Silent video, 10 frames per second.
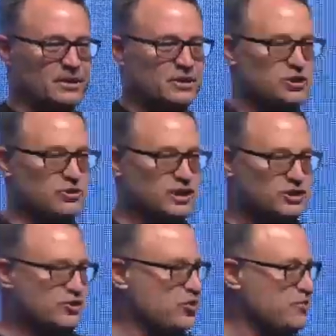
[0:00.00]
So
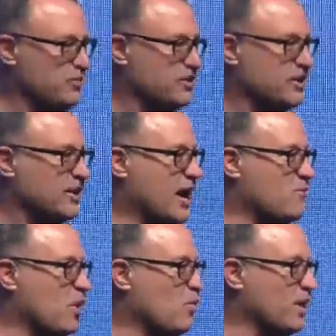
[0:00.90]
this group, I
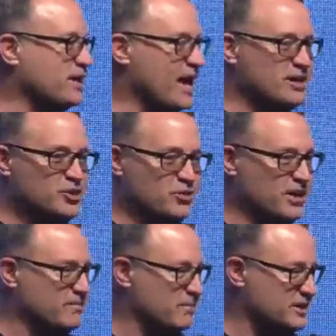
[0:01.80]
want 1 guy
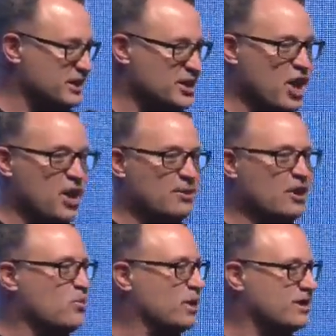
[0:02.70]
doing missing
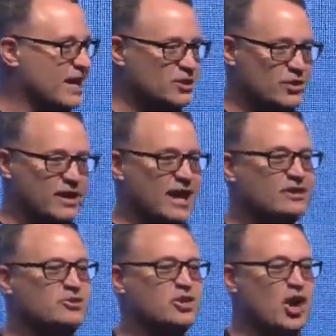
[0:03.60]
comma, 1 guy doing
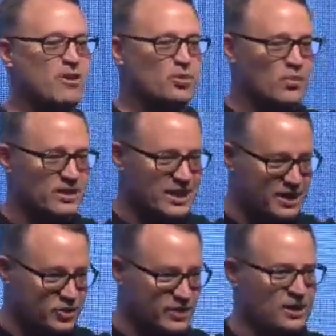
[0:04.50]
extra comma, 1
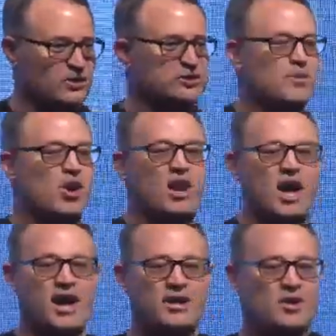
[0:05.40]
guy doing small
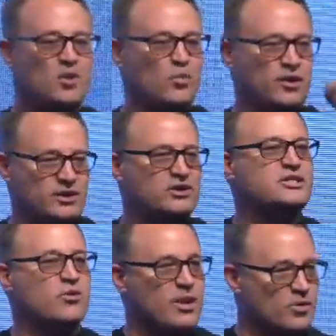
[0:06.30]
I. You
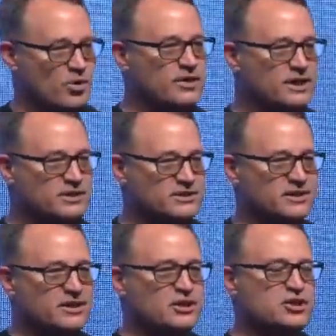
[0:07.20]
see where I'm going with this?
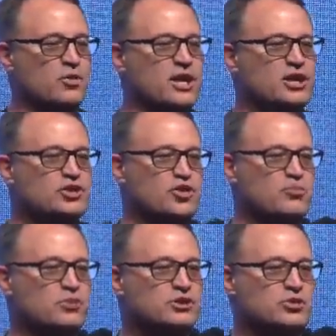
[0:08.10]
So each
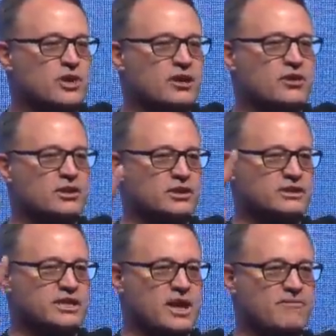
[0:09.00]
group was doing the
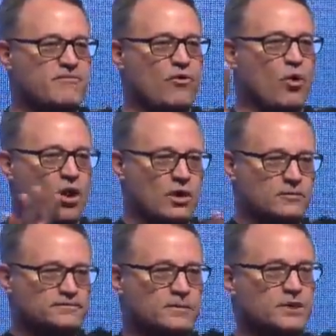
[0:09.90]
same 4.
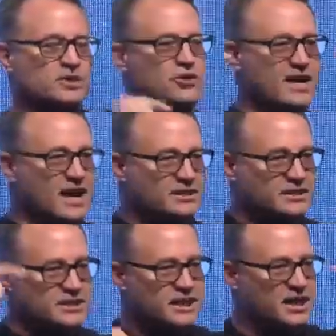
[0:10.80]
So they got
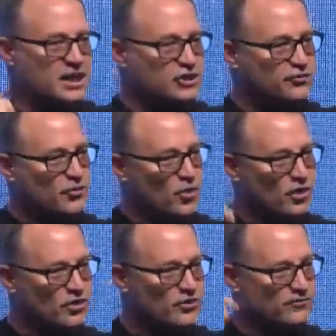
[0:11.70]
to see each
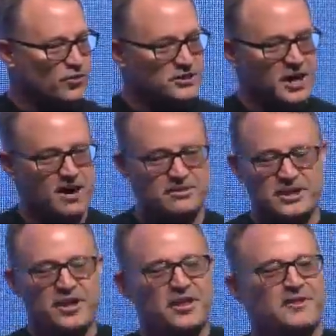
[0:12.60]
4
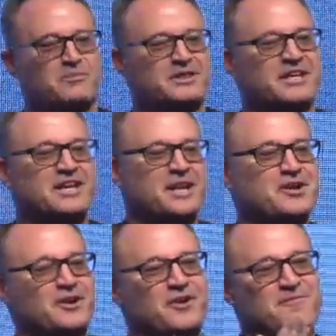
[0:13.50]
times. But the
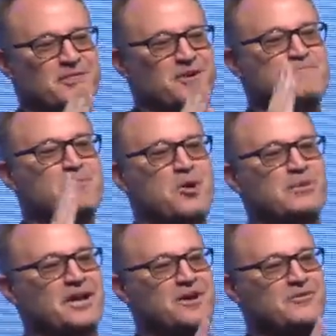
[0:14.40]
kicker, the
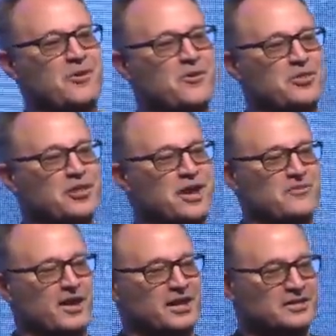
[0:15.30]
moment of the whole
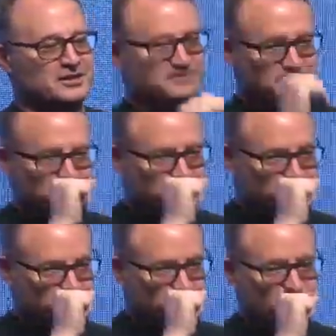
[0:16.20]
thing was
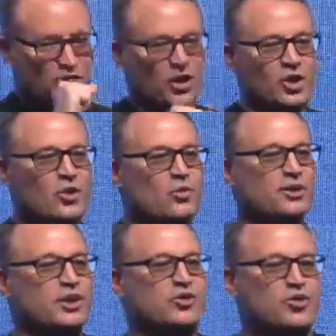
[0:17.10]

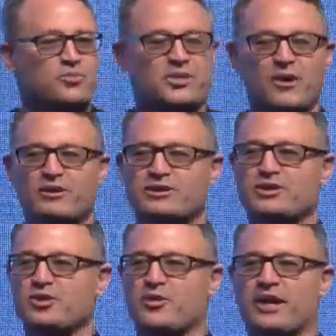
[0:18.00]
when the group that was
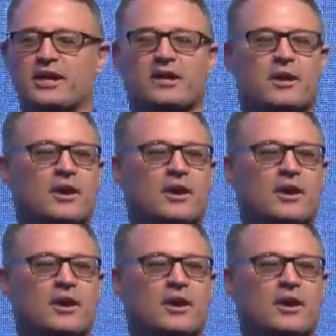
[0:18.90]
doing